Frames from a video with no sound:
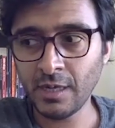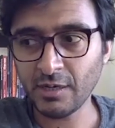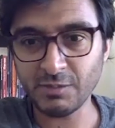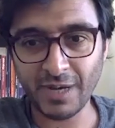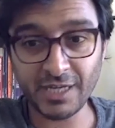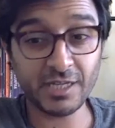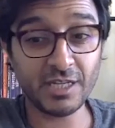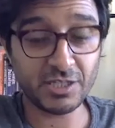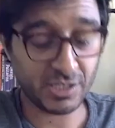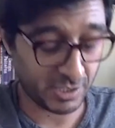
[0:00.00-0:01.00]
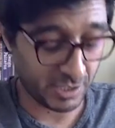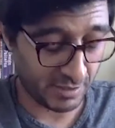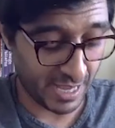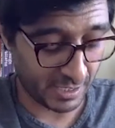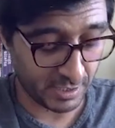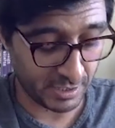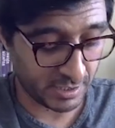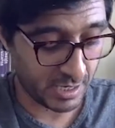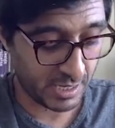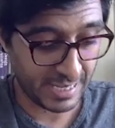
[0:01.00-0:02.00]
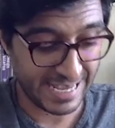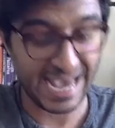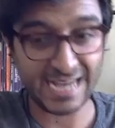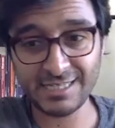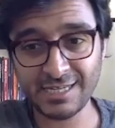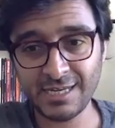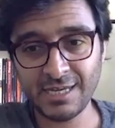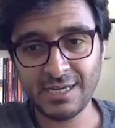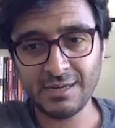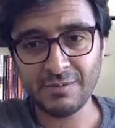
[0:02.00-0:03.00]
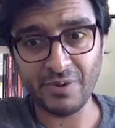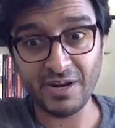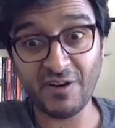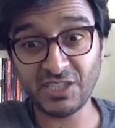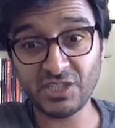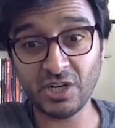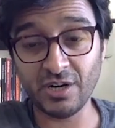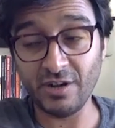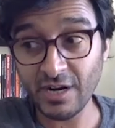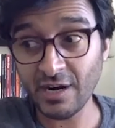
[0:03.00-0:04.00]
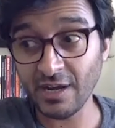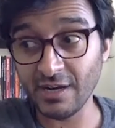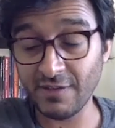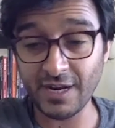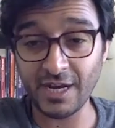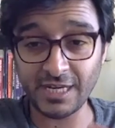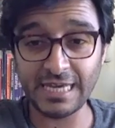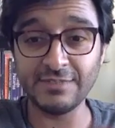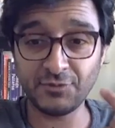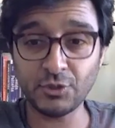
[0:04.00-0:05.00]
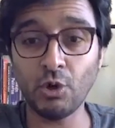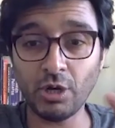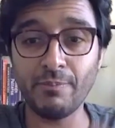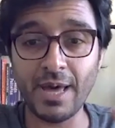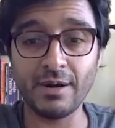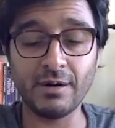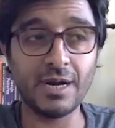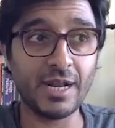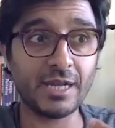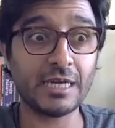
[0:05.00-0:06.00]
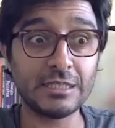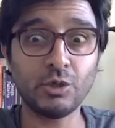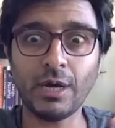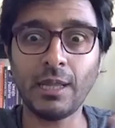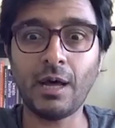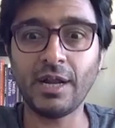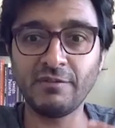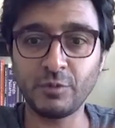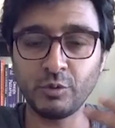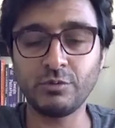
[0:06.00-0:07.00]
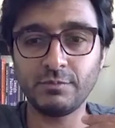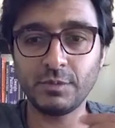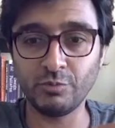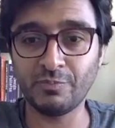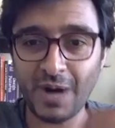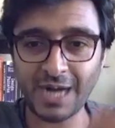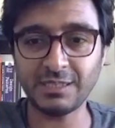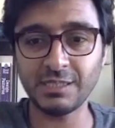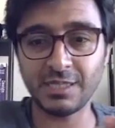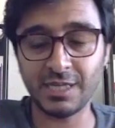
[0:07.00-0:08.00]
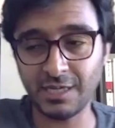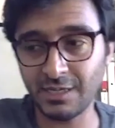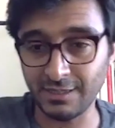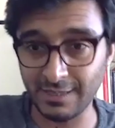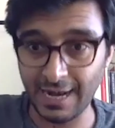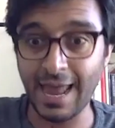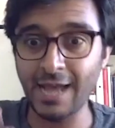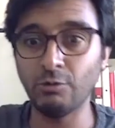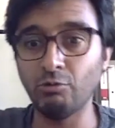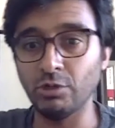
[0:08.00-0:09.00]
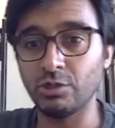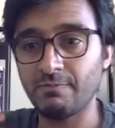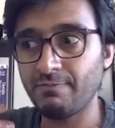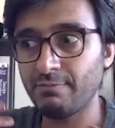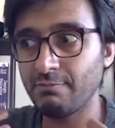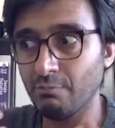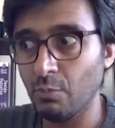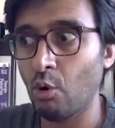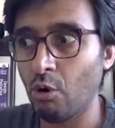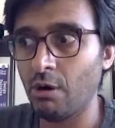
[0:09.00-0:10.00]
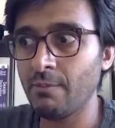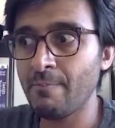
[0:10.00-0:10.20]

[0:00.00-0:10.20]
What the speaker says: because my English is not that good yet. But if I started earlier, then I can talk better, and I can talk a lot. If you practice the language more,